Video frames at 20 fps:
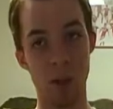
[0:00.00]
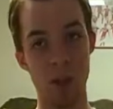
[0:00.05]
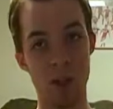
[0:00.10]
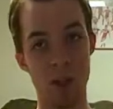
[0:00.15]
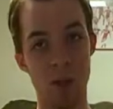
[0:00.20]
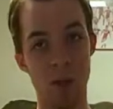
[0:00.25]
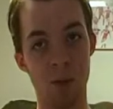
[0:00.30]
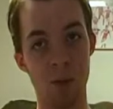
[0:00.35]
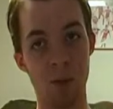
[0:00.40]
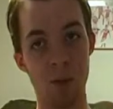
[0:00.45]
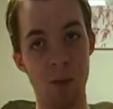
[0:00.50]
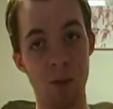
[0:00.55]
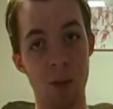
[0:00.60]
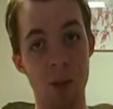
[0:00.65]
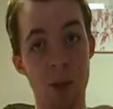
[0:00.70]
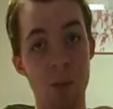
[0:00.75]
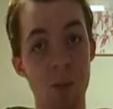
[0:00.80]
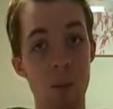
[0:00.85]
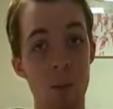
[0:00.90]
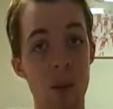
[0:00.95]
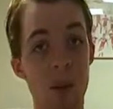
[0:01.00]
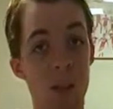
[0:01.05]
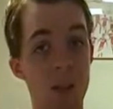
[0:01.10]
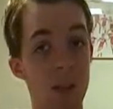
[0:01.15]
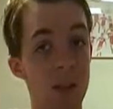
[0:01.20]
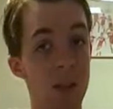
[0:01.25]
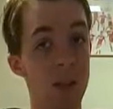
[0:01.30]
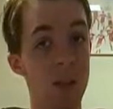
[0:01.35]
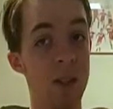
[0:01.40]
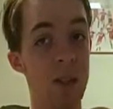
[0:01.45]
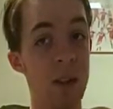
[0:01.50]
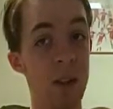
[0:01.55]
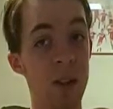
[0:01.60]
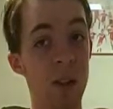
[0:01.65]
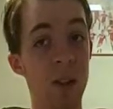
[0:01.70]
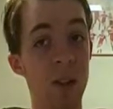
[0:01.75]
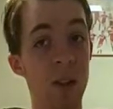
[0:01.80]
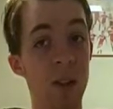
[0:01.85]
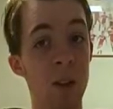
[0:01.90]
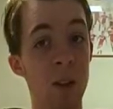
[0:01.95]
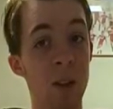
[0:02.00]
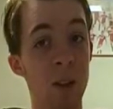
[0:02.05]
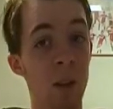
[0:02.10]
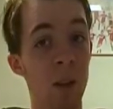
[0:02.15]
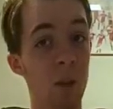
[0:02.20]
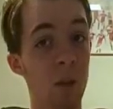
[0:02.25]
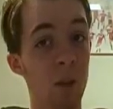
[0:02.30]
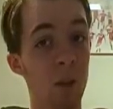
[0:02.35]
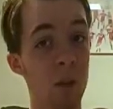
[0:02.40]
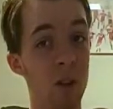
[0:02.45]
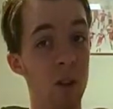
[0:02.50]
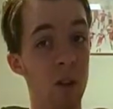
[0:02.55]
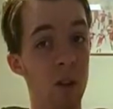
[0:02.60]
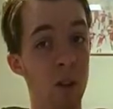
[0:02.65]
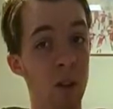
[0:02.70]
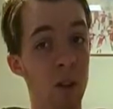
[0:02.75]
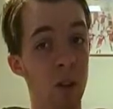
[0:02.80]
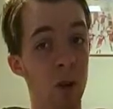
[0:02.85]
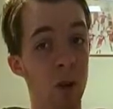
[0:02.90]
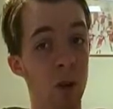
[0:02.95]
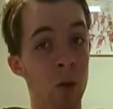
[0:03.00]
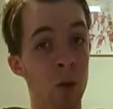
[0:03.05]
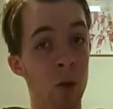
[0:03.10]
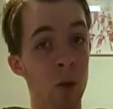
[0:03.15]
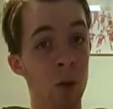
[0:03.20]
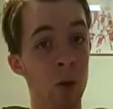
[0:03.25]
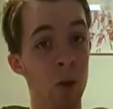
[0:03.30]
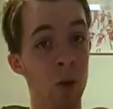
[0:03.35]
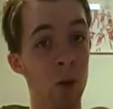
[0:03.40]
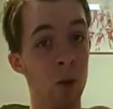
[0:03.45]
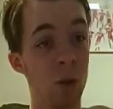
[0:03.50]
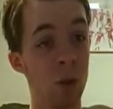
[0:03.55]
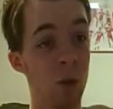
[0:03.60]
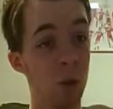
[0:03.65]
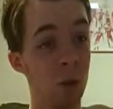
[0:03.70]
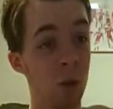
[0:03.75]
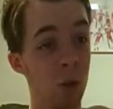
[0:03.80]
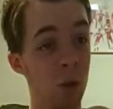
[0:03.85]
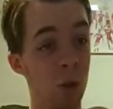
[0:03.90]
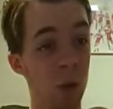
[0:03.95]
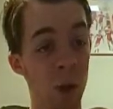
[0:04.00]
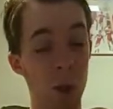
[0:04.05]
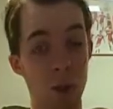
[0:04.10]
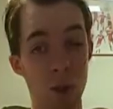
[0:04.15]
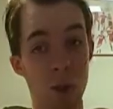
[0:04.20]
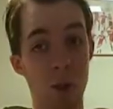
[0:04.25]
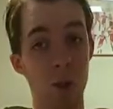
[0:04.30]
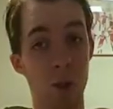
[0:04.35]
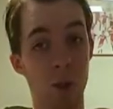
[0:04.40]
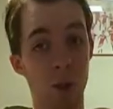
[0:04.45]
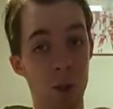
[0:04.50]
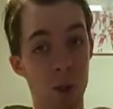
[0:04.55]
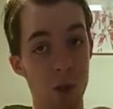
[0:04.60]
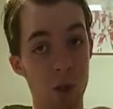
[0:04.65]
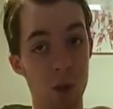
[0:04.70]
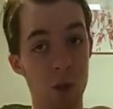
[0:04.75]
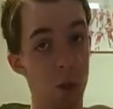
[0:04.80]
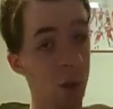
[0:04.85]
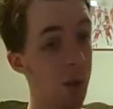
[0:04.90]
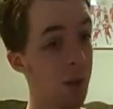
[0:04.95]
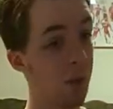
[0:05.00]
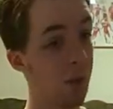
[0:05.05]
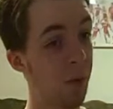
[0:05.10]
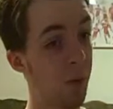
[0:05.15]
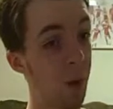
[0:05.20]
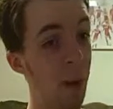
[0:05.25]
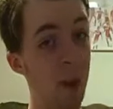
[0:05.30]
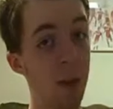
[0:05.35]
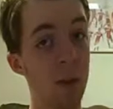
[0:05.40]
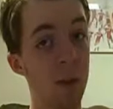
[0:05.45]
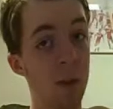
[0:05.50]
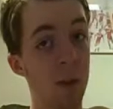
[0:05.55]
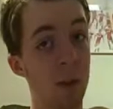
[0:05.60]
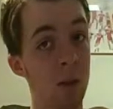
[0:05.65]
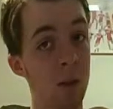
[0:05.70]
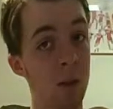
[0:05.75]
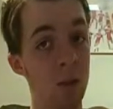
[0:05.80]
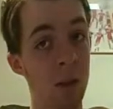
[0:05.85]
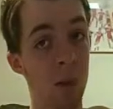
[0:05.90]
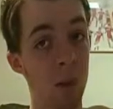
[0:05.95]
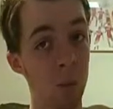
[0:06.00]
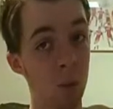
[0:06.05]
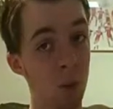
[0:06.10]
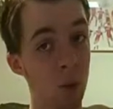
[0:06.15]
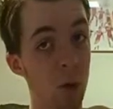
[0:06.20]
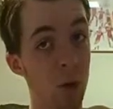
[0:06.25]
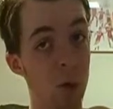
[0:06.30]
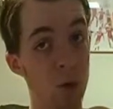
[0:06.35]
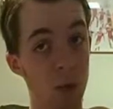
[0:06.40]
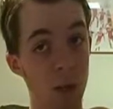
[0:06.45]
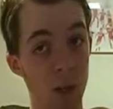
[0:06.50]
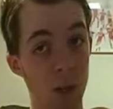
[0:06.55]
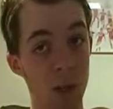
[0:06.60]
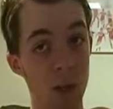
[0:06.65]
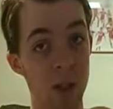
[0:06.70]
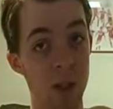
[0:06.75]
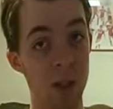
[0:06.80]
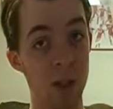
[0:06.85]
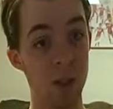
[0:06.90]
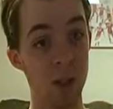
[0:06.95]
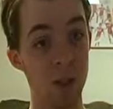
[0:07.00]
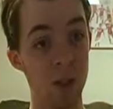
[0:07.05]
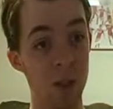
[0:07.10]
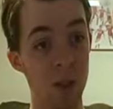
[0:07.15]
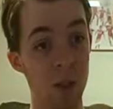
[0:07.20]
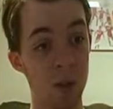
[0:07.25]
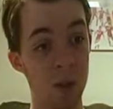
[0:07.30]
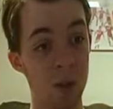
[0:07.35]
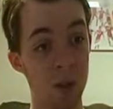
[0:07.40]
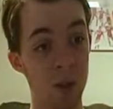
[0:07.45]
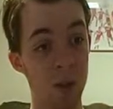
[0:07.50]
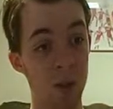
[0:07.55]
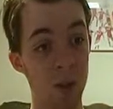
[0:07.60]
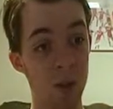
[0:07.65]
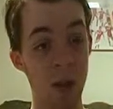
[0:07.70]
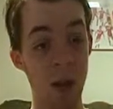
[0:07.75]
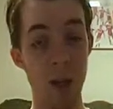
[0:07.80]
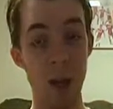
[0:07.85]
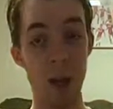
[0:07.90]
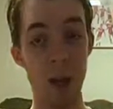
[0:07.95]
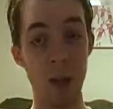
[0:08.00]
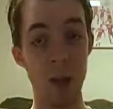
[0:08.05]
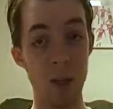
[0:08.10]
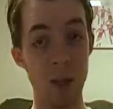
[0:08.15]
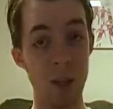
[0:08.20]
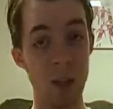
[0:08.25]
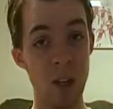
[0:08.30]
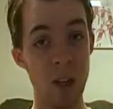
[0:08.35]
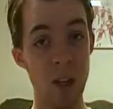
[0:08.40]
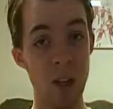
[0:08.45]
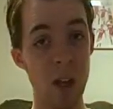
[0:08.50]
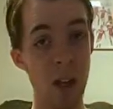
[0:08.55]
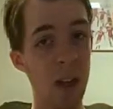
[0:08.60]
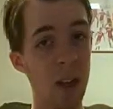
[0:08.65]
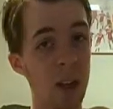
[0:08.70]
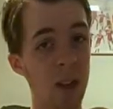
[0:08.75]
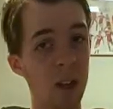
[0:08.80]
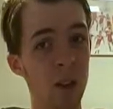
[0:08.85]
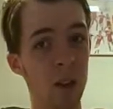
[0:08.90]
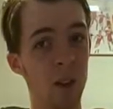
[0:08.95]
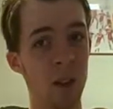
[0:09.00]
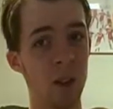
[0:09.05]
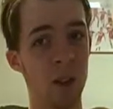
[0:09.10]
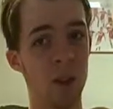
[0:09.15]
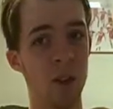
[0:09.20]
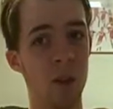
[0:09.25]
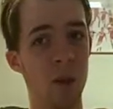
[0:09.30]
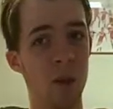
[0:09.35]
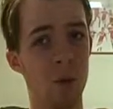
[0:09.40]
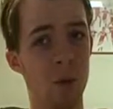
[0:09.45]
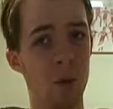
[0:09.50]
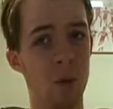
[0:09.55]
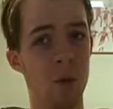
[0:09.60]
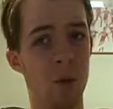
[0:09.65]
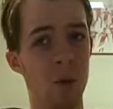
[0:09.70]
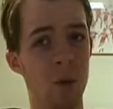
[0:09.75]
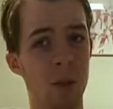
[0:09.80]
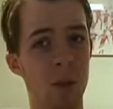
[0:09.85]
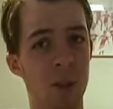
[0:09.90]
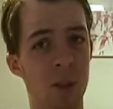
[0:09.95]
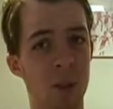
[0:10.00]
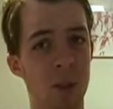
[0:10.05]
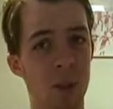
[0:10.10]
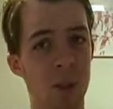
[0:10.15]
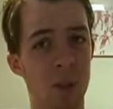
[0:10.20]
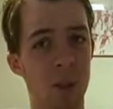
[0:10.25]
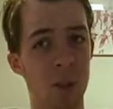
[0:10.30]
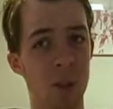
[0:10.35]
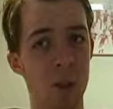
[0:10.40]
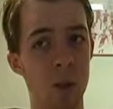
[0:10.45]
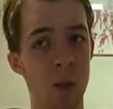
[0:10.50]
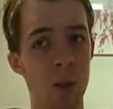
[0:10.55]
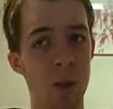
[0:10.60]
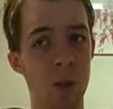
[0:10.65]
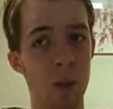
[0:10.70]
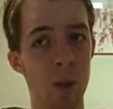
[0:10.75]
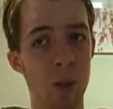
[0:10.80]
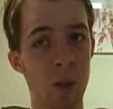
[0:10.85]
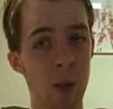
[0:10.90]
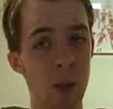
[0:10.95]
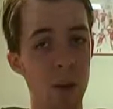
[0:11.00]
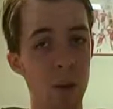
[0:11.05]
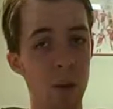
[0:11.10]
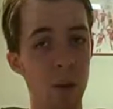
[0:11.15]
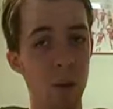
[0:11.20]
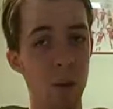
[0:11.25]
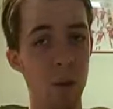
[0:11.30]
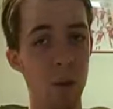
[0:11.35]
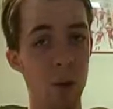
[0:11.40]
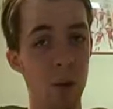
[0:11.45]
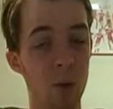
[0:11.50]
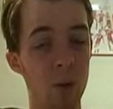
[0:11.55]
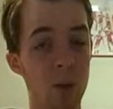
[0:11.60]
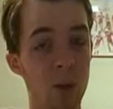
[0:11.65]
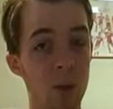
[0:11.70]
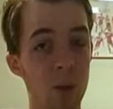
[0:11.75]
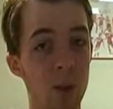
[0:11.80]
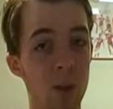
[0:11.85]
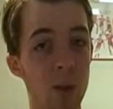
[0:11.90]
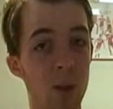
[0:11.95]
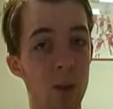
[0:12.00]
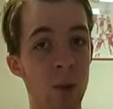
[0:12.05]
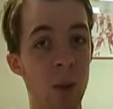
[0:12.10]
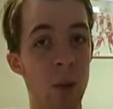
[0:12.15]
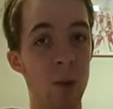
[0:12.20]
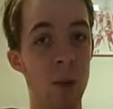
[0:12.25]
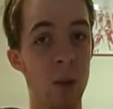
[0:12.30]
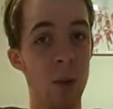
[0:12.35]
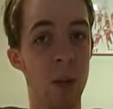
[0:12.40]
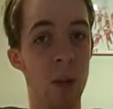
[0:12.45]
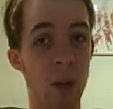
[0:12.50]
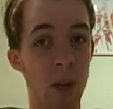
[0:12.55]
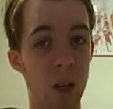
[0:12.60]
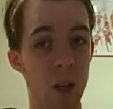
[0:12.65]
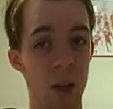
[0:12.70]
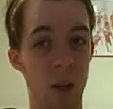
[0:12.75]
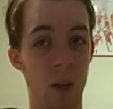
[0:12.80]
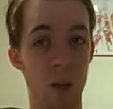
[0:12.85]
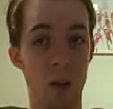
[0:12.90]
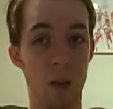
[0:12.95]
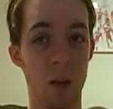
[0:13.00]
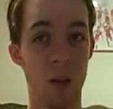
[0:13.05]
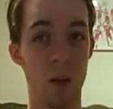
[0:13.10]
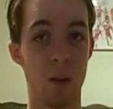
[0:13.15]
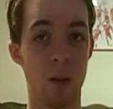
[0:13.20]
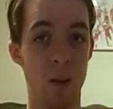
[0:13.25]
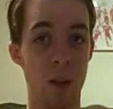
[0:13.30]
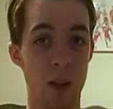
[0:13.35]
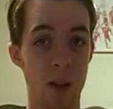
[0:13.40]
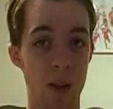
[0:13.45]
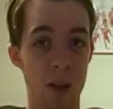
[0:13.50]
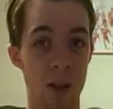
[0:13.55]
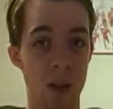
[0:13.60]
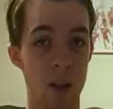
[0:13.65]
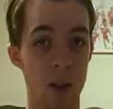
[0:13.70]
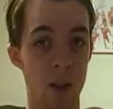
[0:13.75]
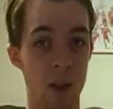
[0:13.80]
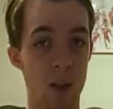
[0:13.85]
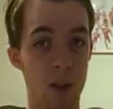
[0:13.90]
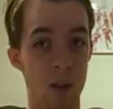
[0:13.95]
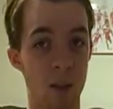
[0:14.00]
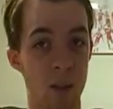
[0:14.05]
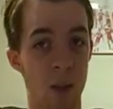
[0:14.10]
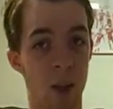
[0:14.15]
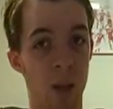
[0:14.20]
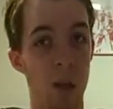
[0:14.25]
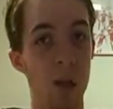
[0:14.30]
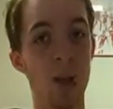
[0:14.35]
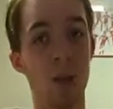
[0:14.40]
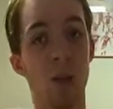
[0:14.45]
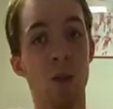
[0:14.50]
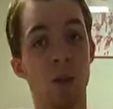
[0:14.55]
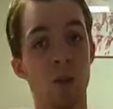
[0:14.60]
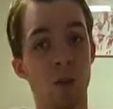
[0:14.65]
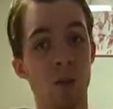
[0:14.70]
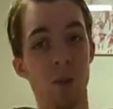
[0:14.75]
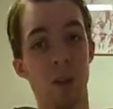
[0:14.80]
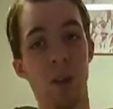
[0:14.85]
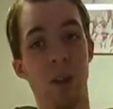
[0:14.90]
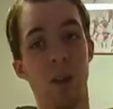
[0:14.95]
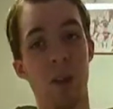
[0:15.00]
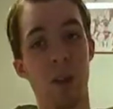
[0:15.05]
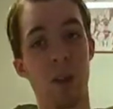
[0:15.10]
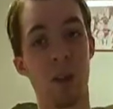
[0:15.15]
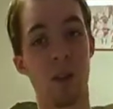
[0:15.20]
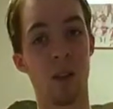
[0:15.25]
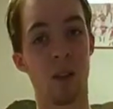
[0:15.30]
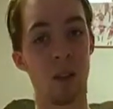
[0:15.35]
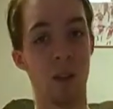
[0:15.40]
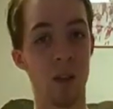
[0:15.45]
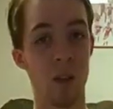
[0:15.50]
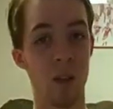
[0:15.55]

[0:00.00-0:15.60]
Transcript: Baker series, but is instead a version of the Doctor from an alternate universe who had survived the Time War, right? And hadn't gotten to know Rose. So without knowing Rose, the person who helped him heal and become the Doctor again,